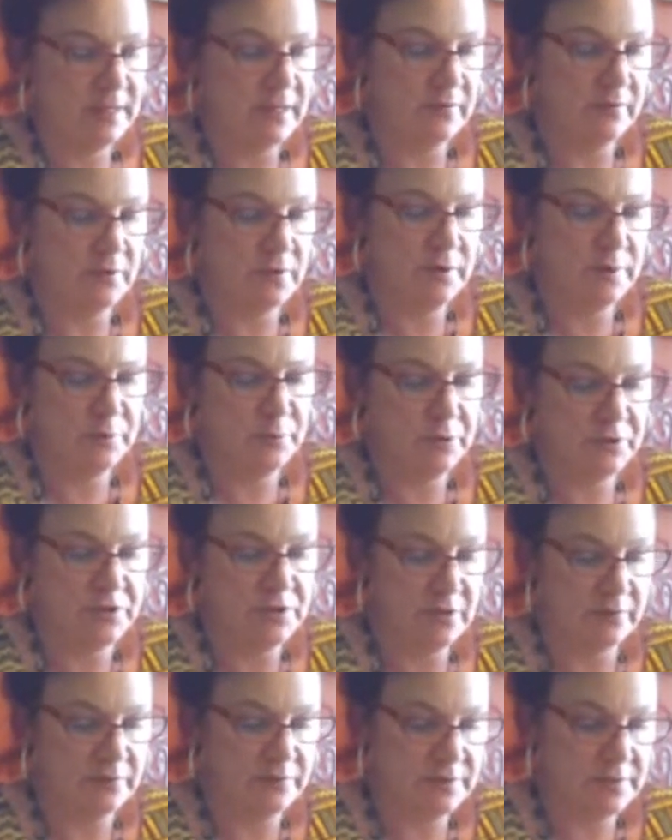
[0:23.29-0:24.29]
I've already
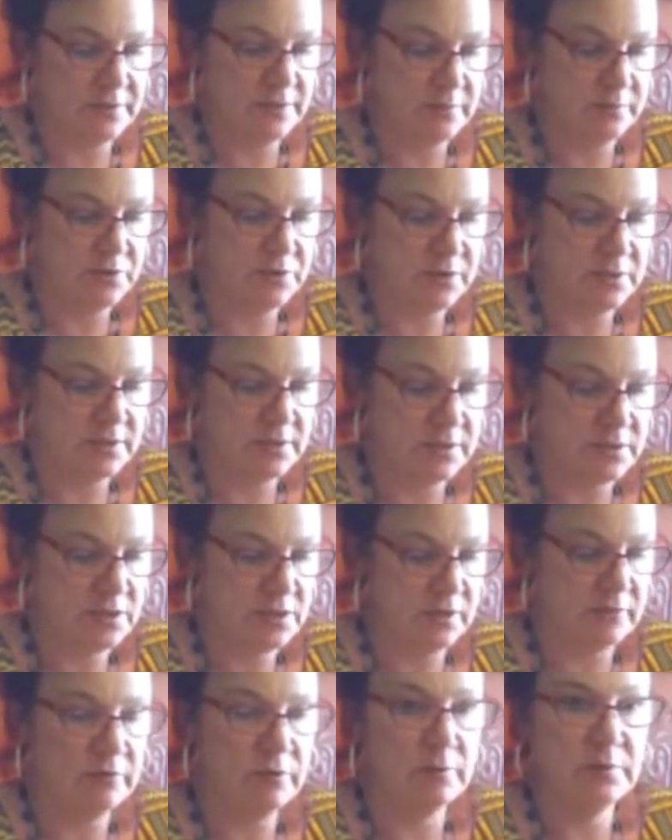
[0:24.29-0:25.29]
pre-shuffled these. I'm just going to
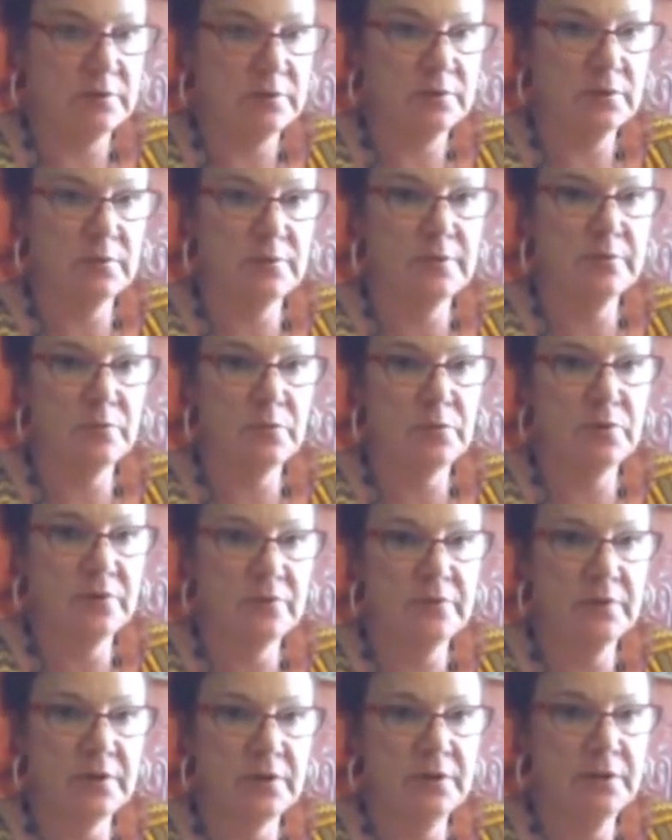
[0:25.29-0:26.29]
shuffle them a little bit
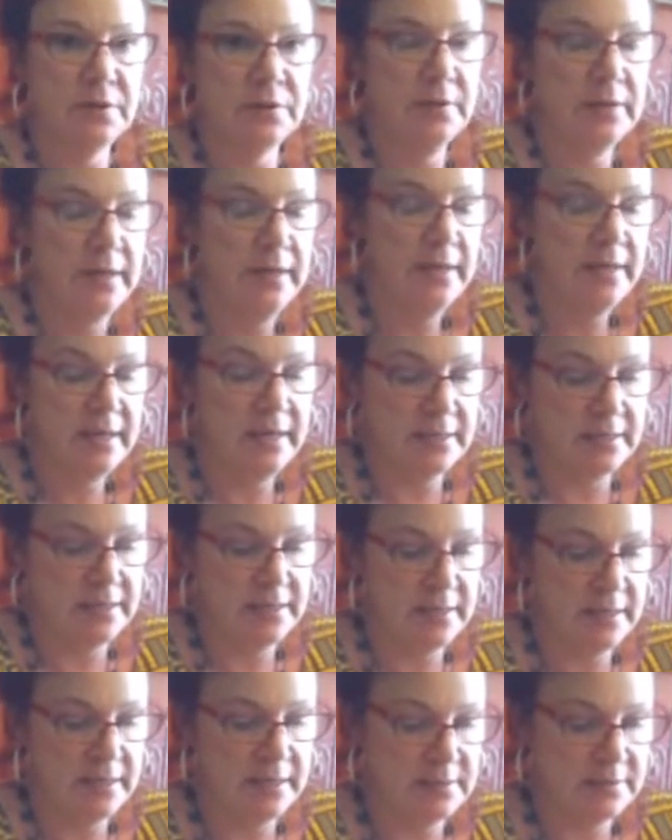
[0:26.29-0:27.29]
more for you. And
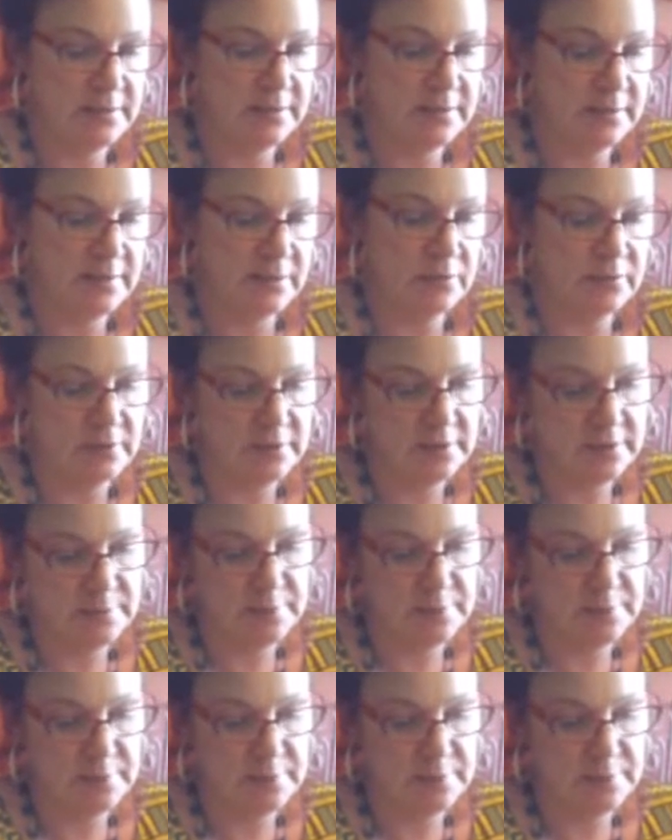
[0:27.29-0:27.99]
I ask that the Holy